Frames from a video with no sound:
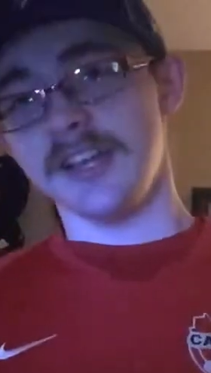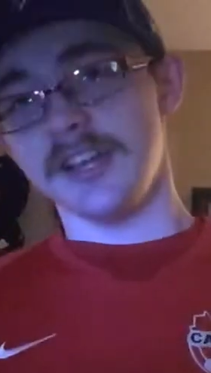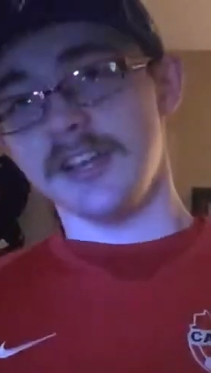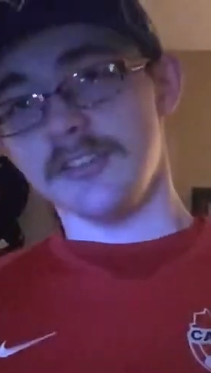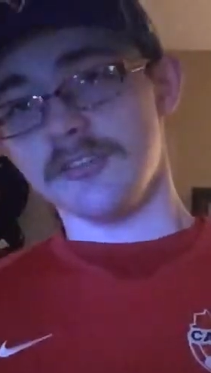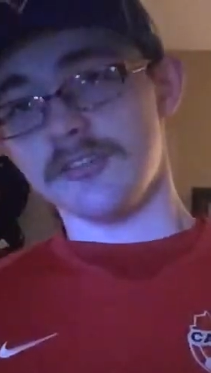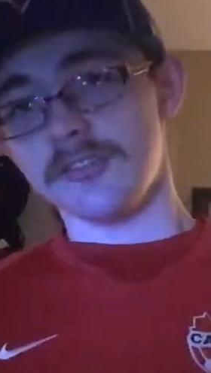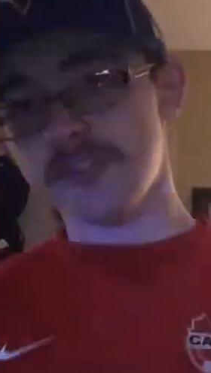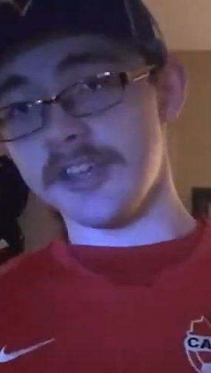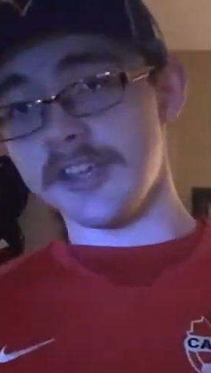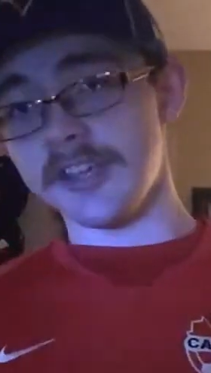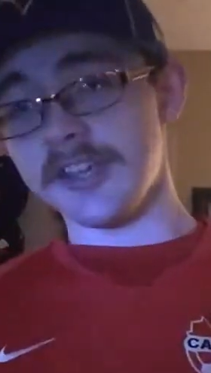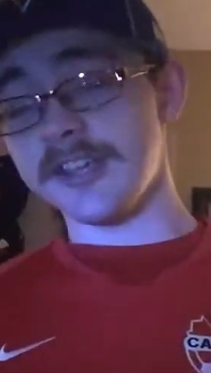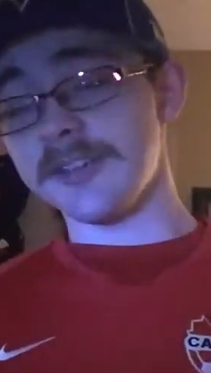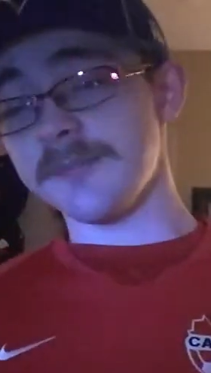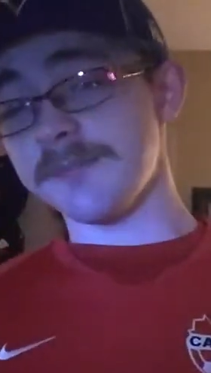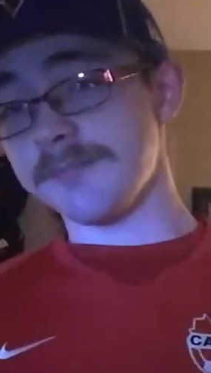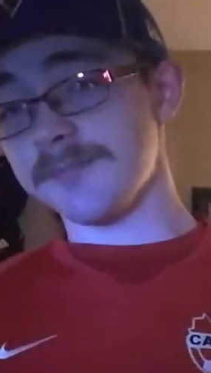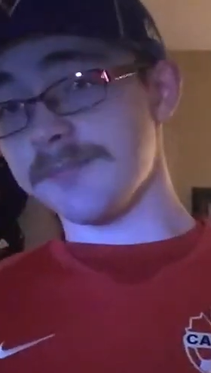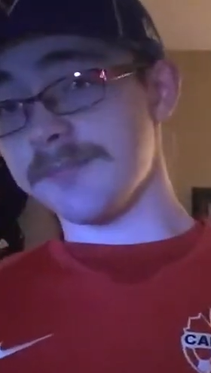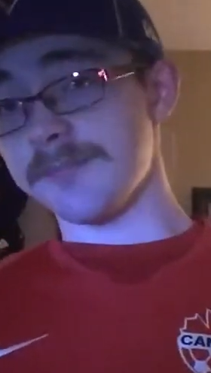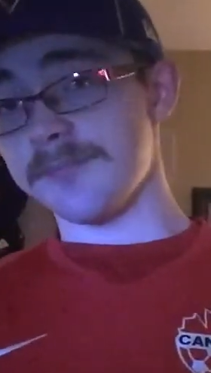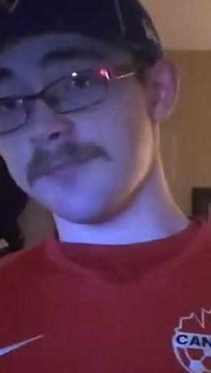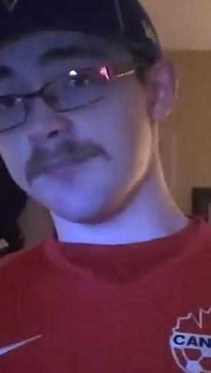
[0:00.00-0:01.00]
She
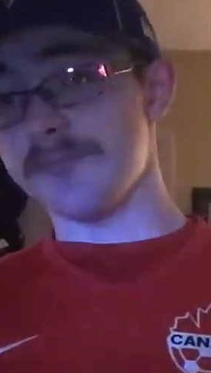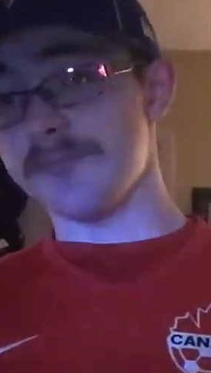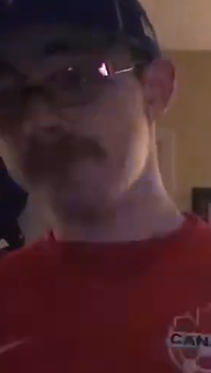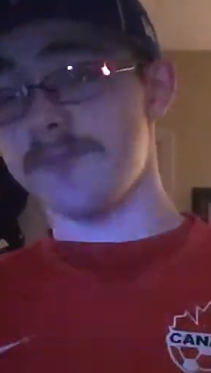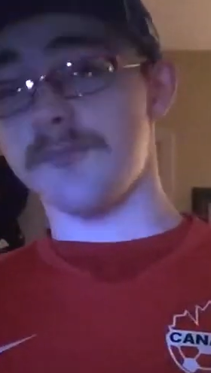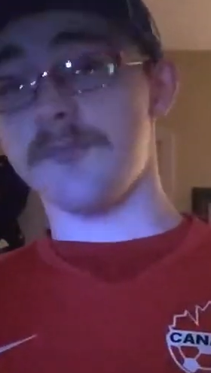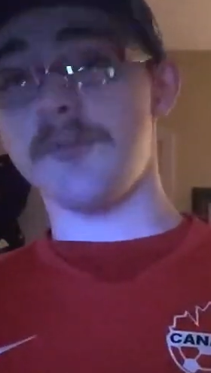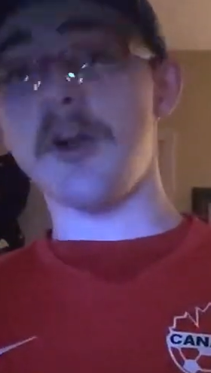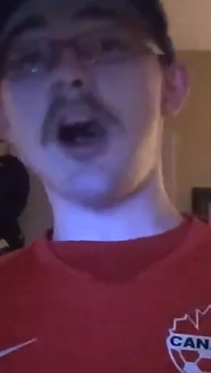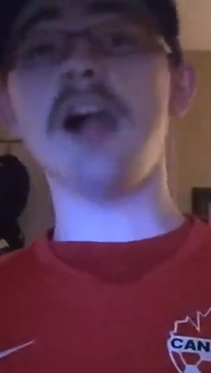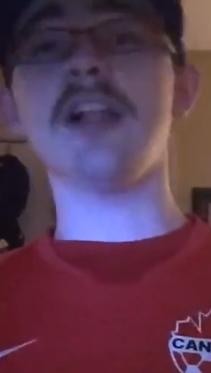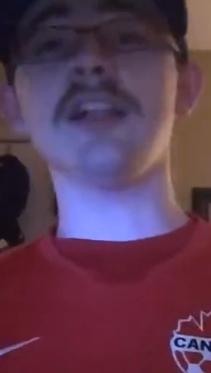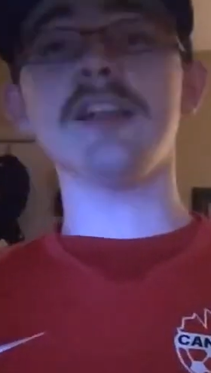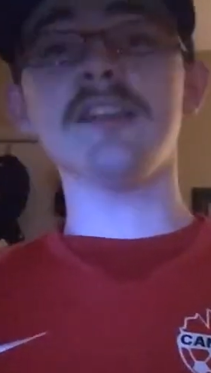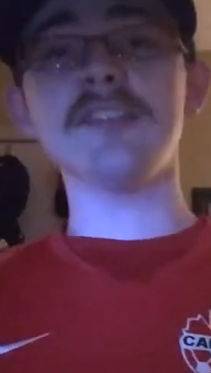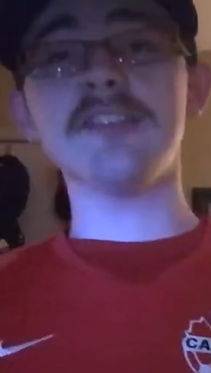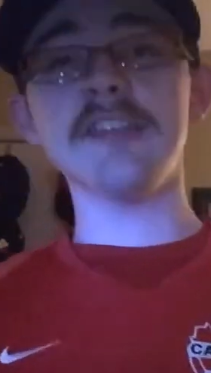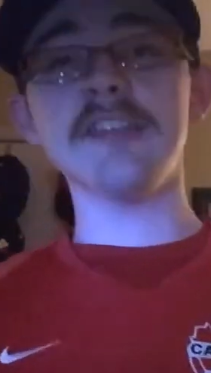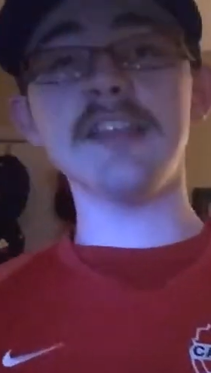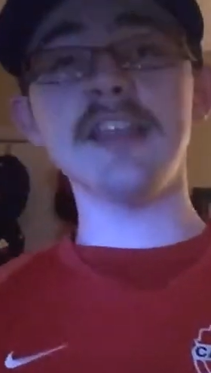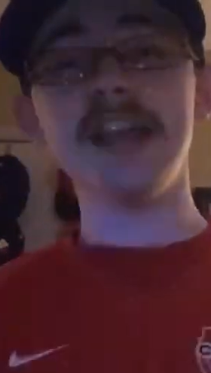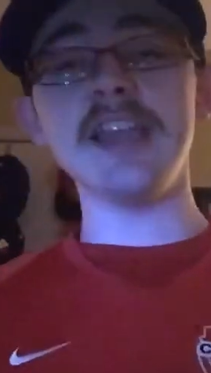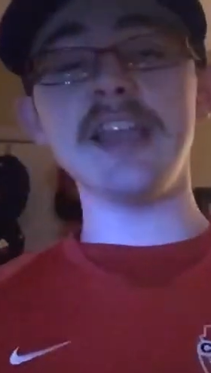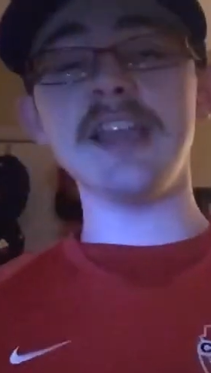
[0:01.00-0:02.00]
volleys
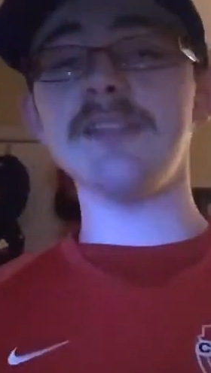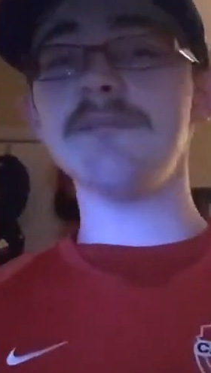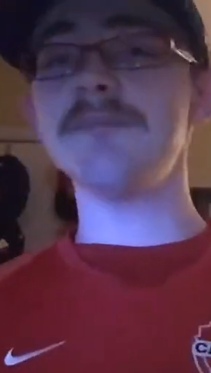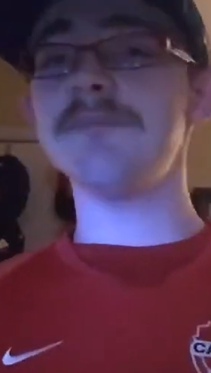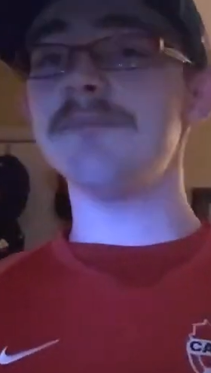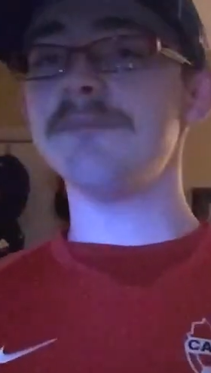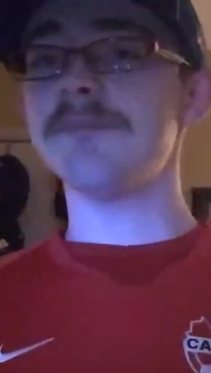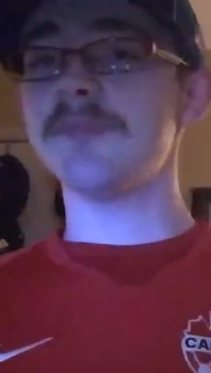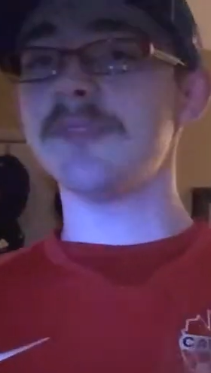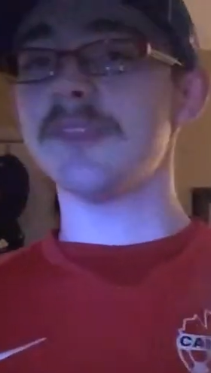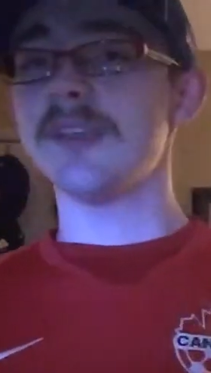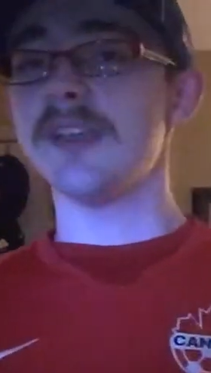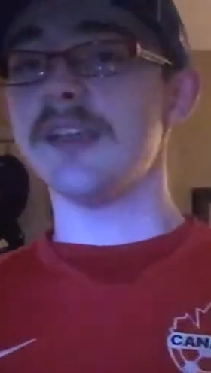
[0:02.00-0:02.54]
it in,